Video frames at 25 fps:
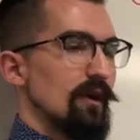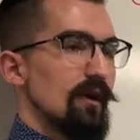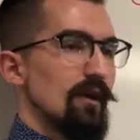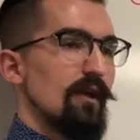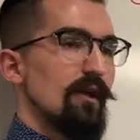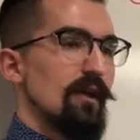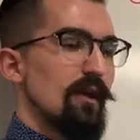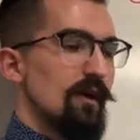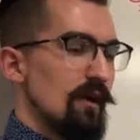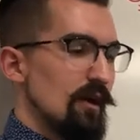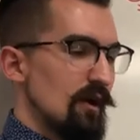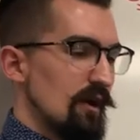not.
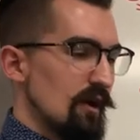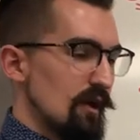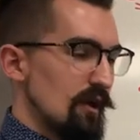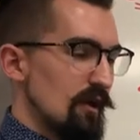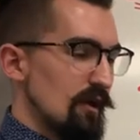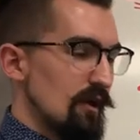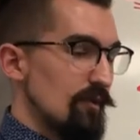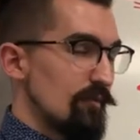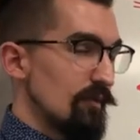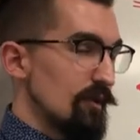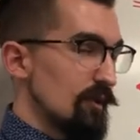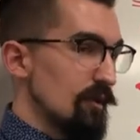Uh,
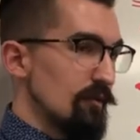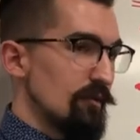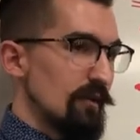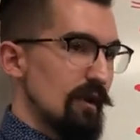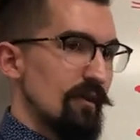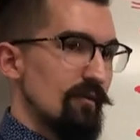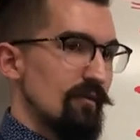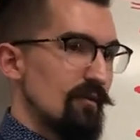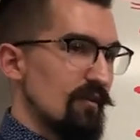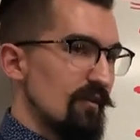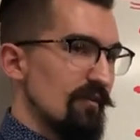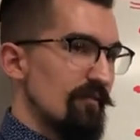and we know
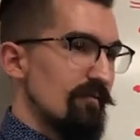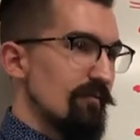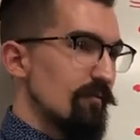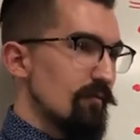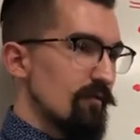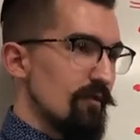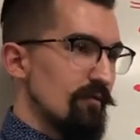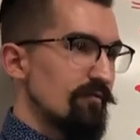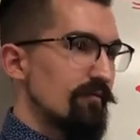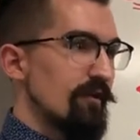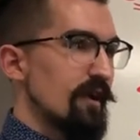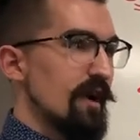that for
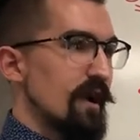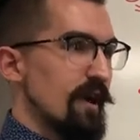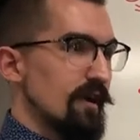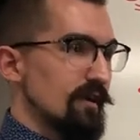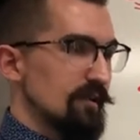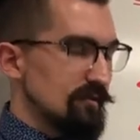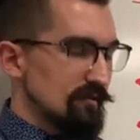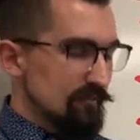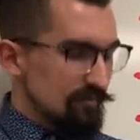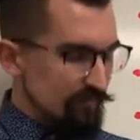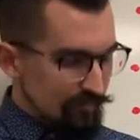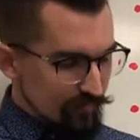a fact.